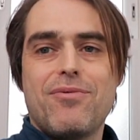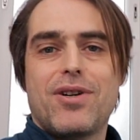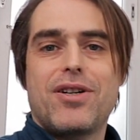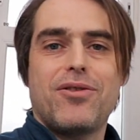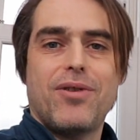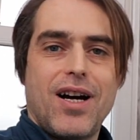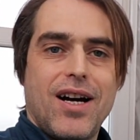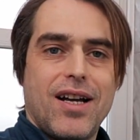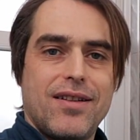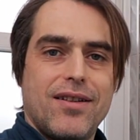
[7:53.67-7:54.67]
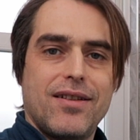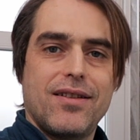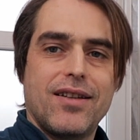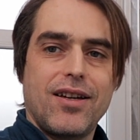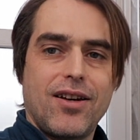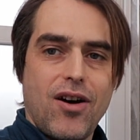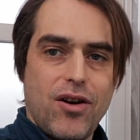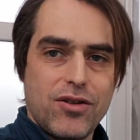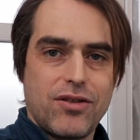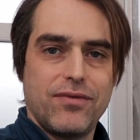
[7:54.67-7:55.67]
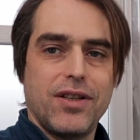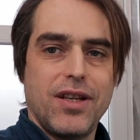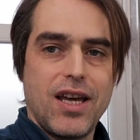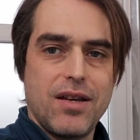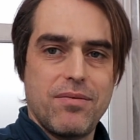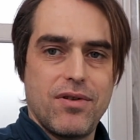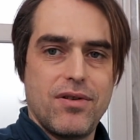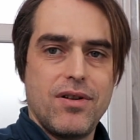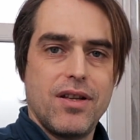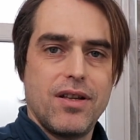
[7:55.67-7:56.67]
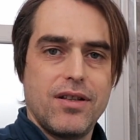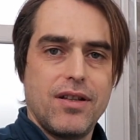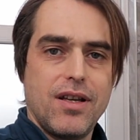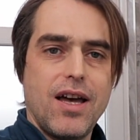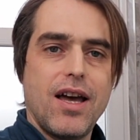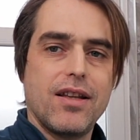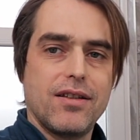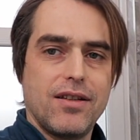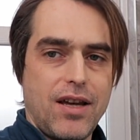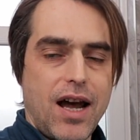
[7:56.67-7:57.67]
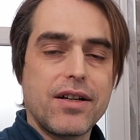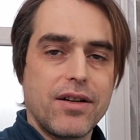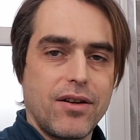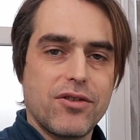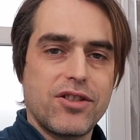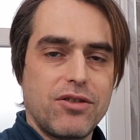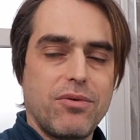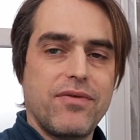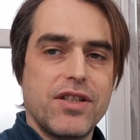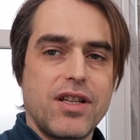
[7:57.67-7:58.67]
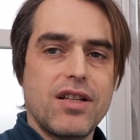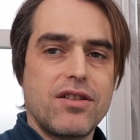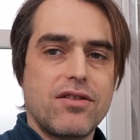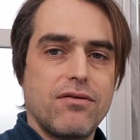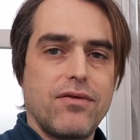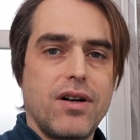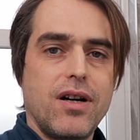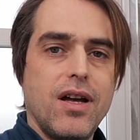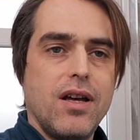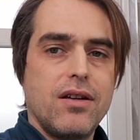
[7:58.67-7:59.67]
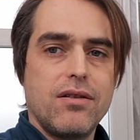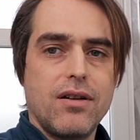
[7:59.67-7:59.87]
were to add the cost of the labor and the other costs that we've discussed so far, you're